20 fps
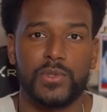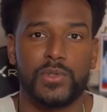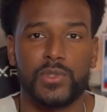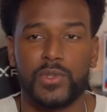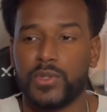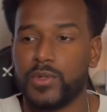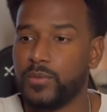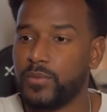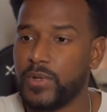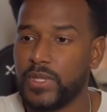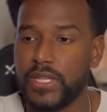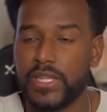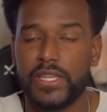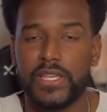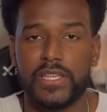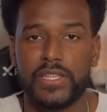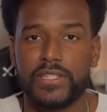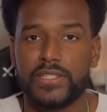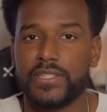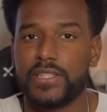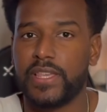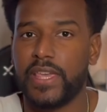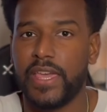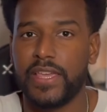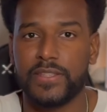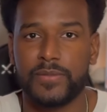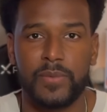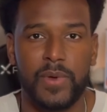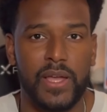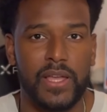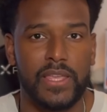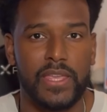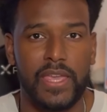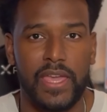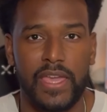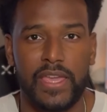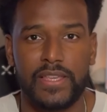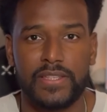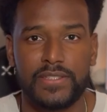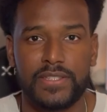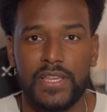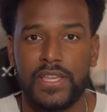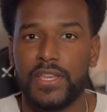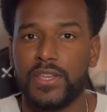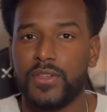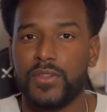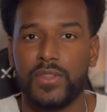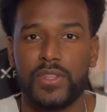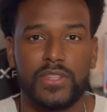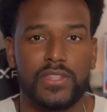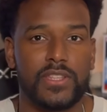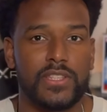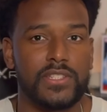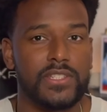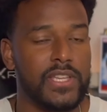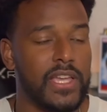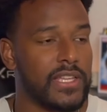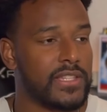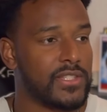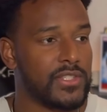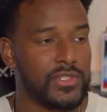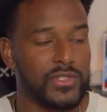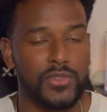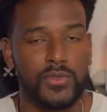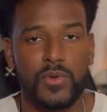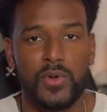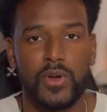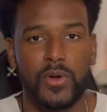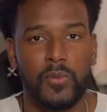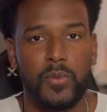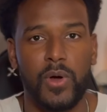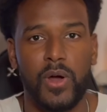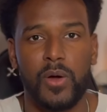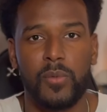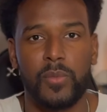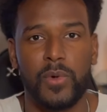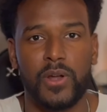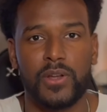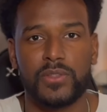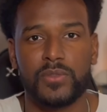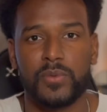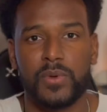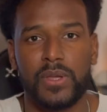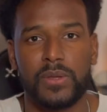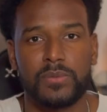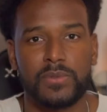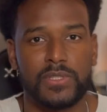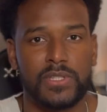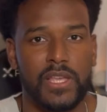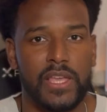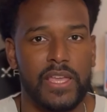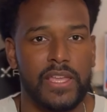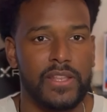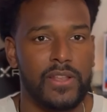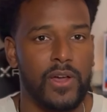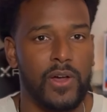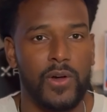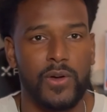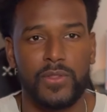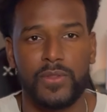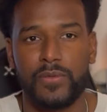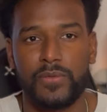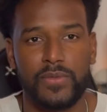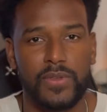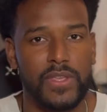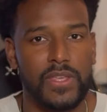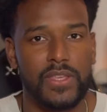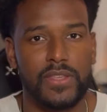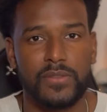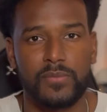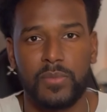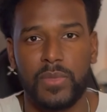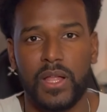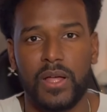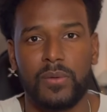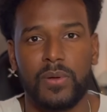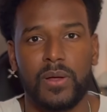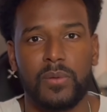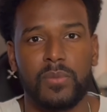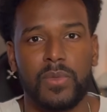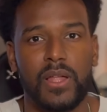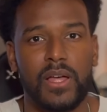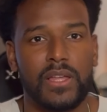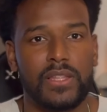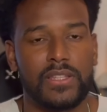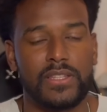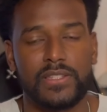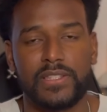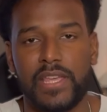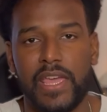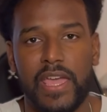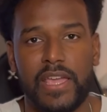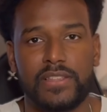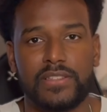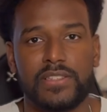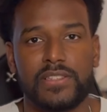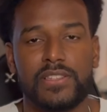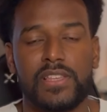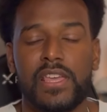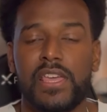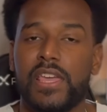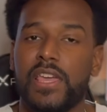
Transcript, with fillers: So it really is case by case. You need to check the shoe on Walmart's website, all the fees, blah, blah, blah, the taxes.